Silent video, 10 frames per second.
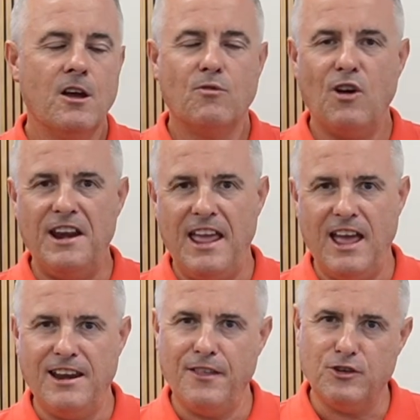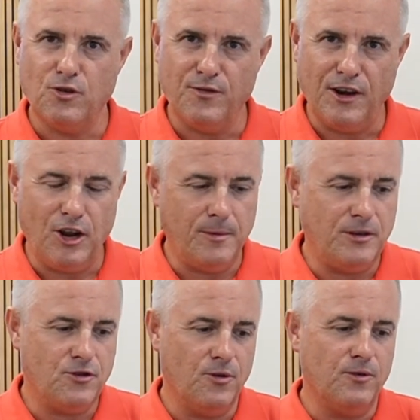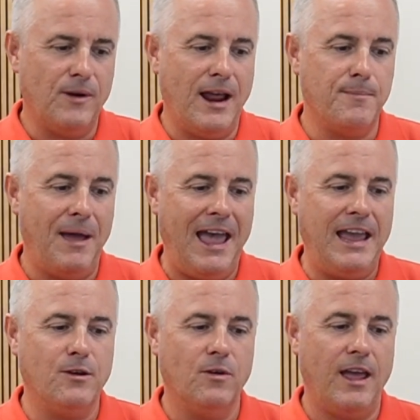Right now, another truth I know to be true around paid